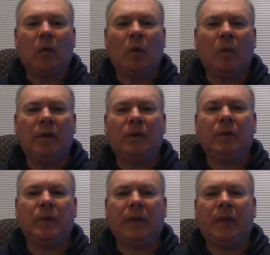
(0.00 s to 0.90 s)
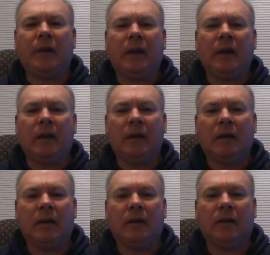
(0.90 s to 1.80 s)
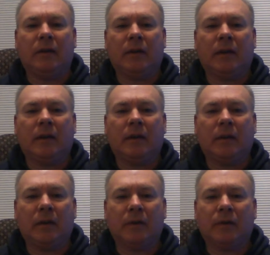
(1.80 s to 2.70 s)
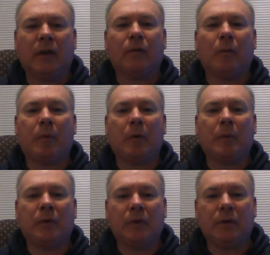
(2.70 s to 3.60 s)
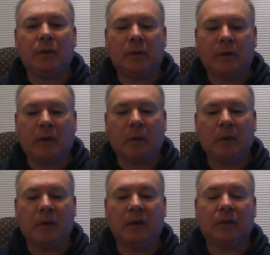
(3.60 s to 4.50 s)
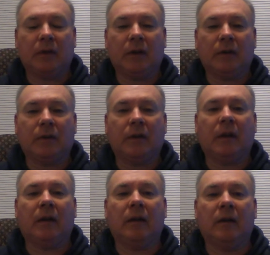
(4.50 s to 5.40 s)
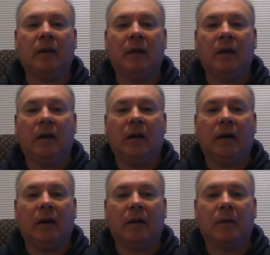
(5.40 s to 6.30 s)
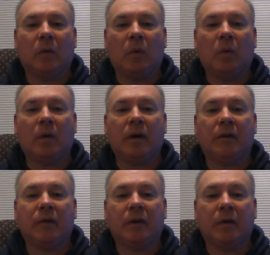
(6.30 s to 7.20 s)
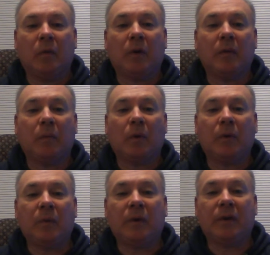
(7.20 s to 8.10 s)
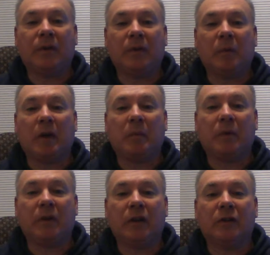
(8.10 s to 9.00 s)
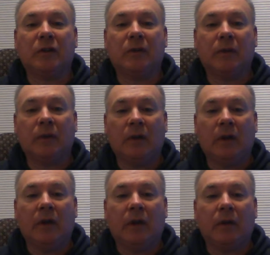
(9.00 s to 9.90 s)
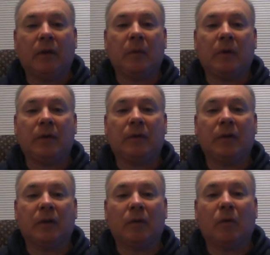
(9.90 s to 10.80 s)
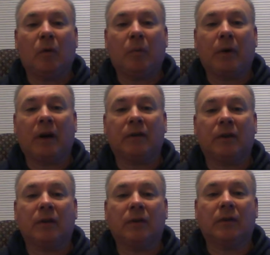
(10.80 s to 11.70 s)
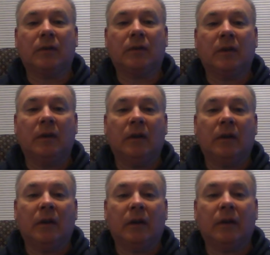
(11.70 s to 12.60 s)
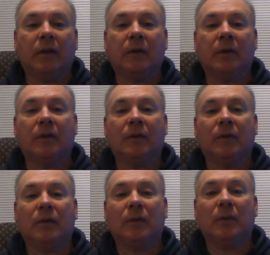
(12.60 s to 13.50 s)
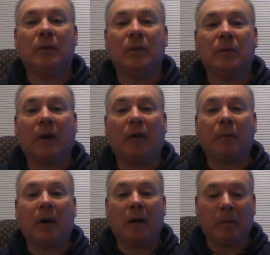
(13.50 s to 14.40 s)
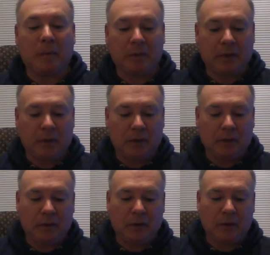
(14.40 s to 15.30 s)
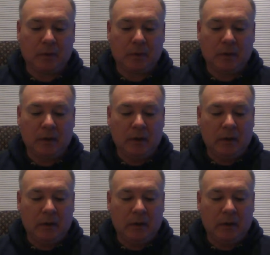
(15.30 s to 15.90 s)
what we do with the data is there's several purposes like we discussed, and one important one is to make predictions. Another one is to control processes. Another is to solve problems. So